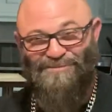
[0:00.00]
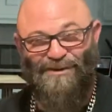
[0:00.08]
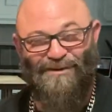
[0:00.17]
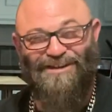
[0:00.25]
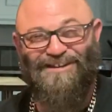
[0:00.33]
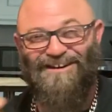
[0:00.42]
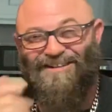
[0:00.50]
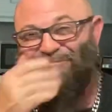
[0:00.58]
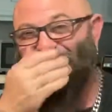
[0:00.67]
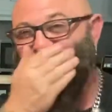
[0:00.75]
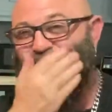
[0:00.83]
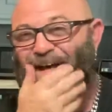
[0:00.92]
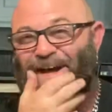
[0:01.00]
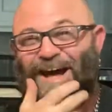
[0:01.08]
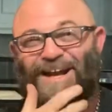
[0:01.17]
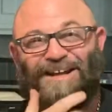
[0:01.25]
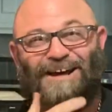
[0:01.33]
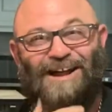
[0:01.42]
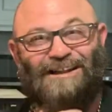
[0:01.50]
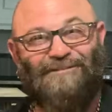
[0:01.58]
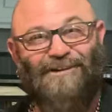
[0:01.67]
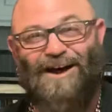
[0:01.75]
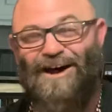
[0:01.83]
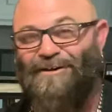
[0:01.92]
Brewing Company out of
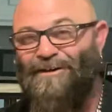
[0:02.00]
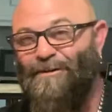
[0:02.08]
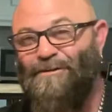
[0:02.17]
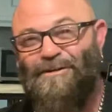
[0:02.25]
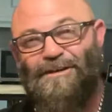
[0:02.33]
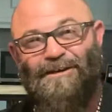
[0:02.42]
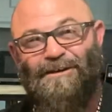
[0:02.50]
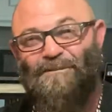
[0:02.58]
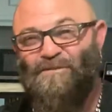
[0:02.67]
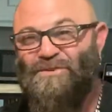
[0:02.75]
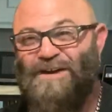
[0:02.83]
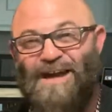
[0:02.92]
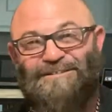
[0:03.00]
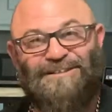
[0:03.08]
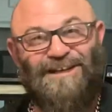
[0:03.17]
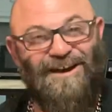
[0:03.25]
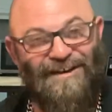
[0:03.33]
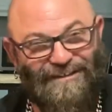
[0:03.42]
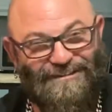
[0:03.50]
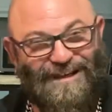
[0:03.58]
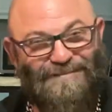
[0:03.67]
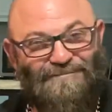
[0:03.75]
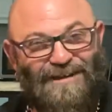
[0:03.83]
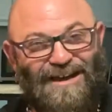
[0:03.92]
Colorado. You guys killed
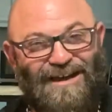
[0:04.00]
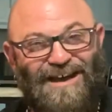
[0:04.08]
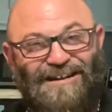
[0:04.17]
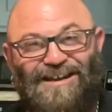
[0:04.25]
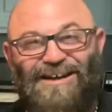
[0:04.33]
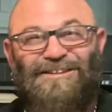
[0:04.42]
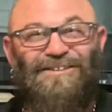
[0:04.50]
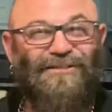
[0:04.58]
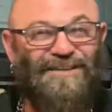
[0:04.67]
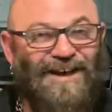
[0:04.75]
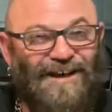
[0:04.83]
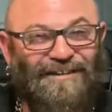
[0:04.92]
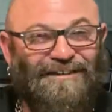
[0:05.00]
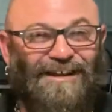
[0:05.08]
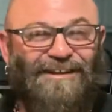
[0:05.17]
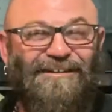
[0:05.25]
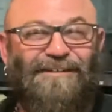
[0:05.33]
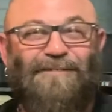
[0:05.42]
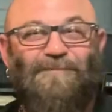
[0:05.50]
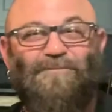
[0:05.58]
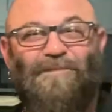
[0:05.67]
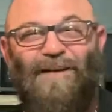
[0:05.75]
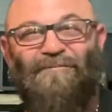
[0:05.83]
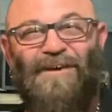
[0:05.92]
it, man. You killed it
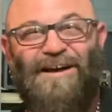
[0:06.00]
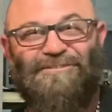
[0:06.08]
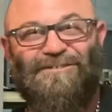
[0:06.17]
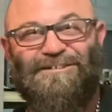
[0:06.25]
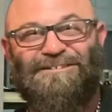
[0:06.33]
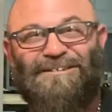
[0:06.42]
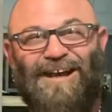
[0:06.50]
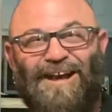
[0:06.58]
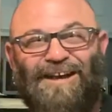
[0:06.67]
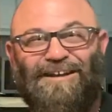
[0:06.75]
on Veterans Day.